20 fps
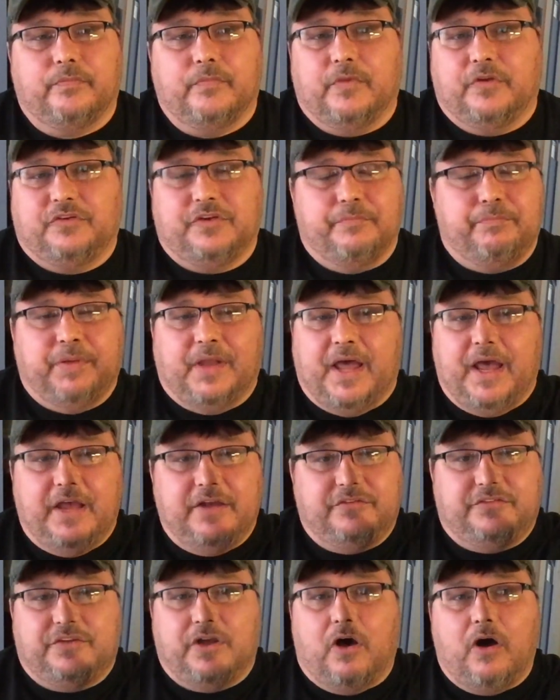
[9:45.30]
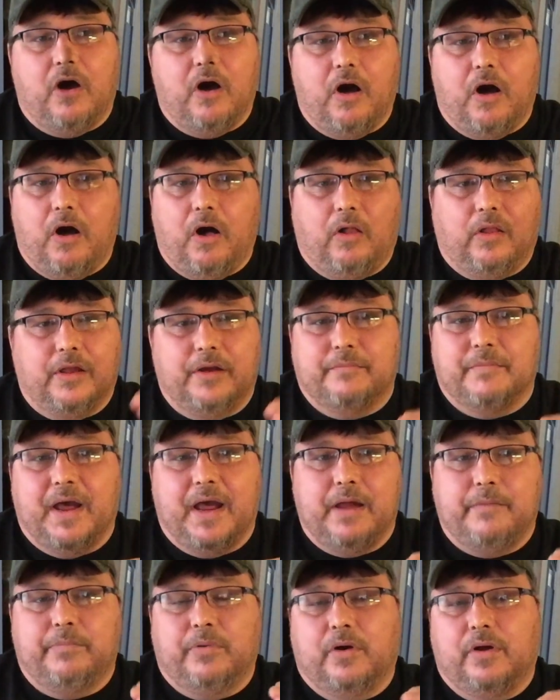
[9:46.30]
This applies to all in
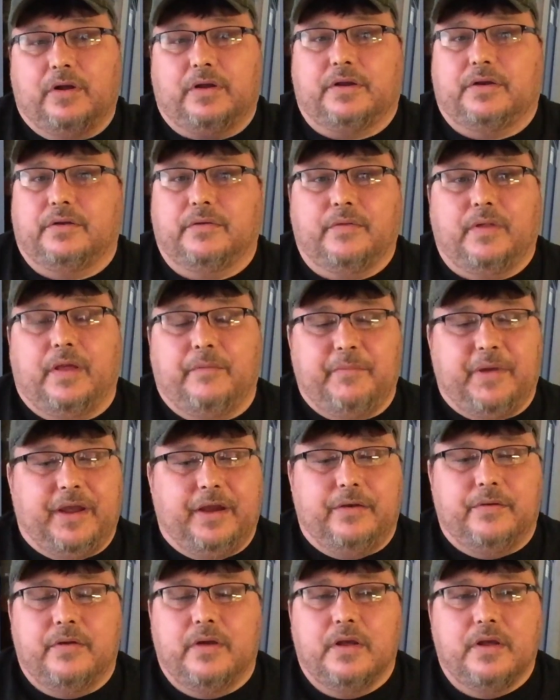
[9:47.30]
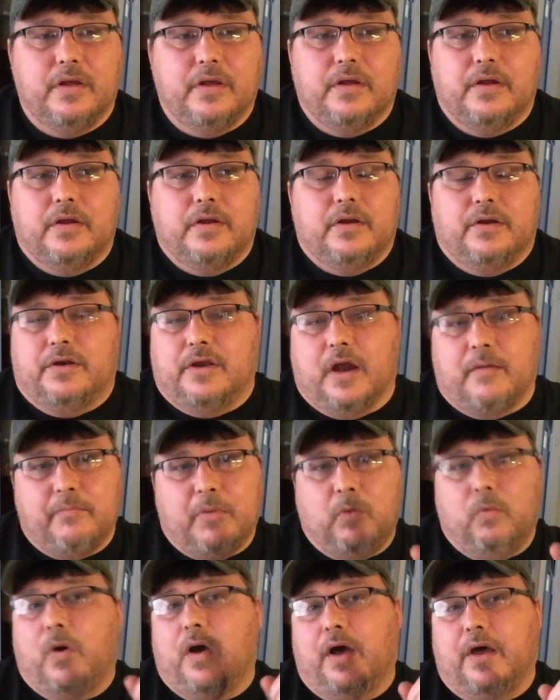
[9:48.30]
my book. I mean,
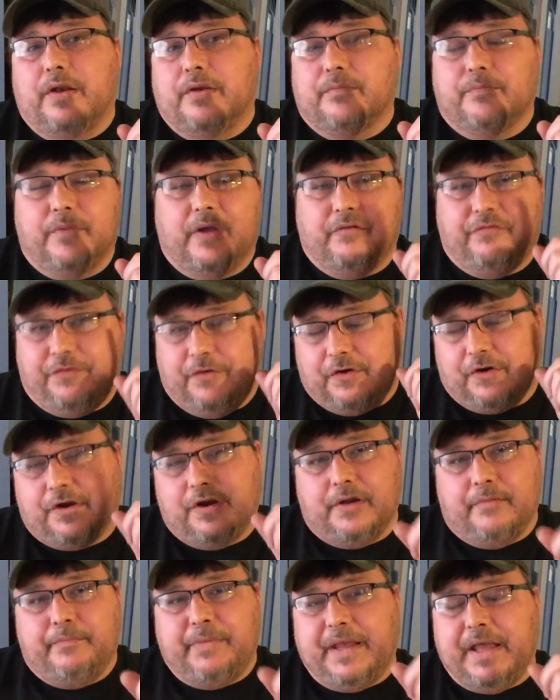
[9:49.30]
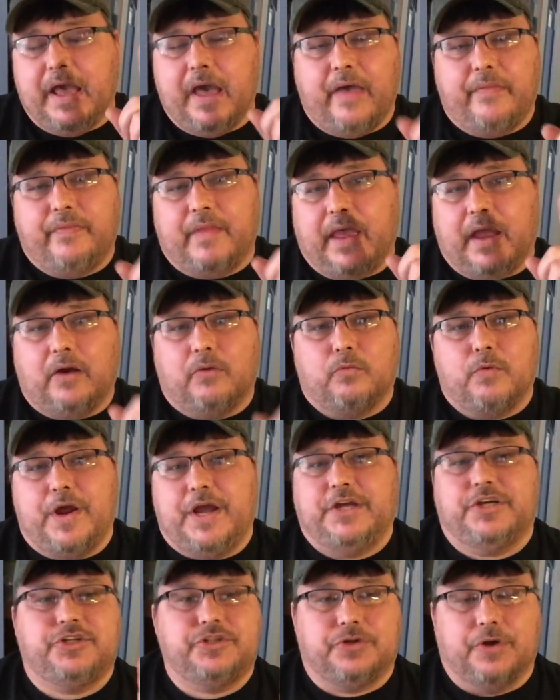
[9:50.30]
number one, if you're going to be on that
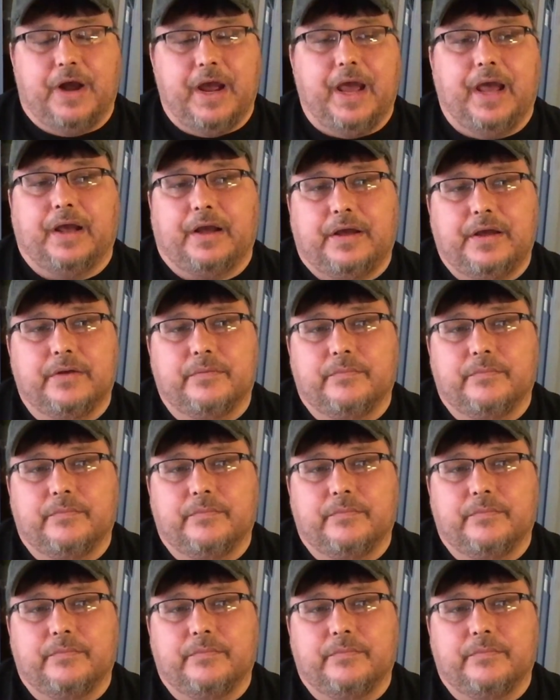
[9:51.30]
racetrack,